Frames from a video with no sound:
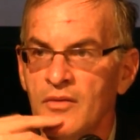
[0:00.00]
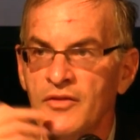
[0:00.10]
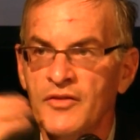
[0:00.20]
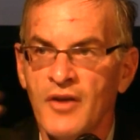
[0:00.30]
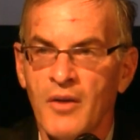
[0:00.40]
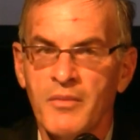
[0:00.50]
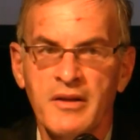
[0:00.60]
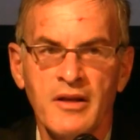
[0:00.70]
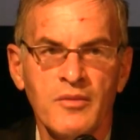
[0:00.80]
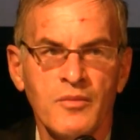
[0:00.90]
So
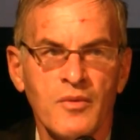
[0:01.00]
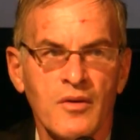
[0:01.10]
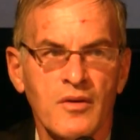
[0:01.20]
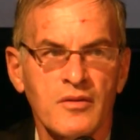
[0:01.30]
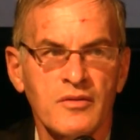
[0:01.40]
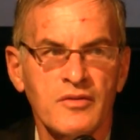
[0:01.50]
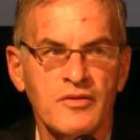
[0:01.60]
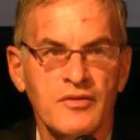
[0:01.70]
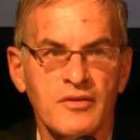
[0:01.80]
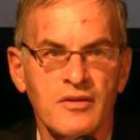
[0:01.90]
many
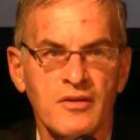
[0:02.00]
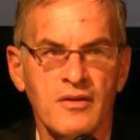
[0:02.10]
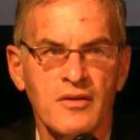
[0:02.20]
wars.